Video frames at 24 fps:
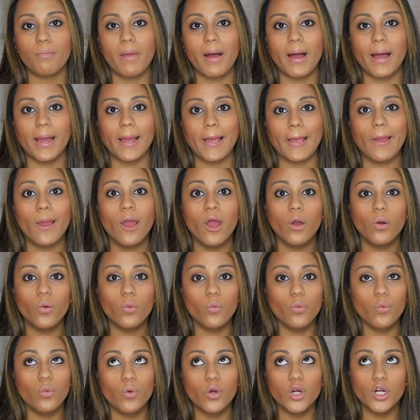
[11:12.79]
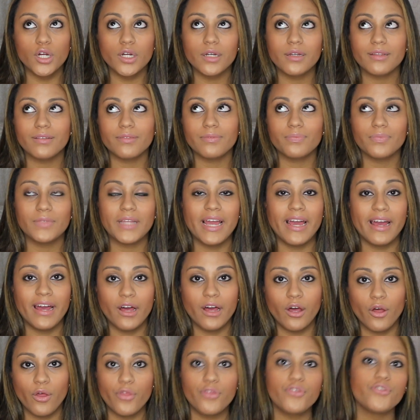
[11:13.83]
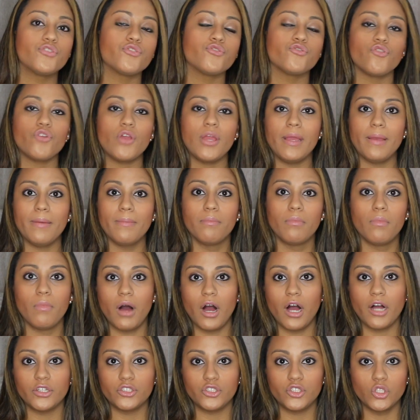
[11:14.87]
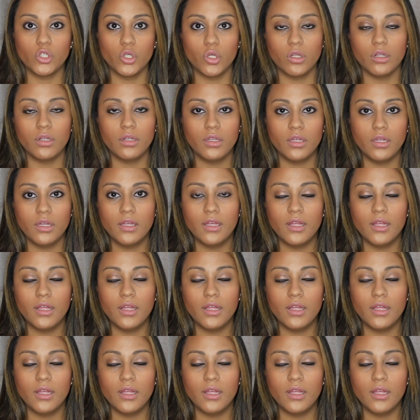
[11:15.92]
my work Health Stream module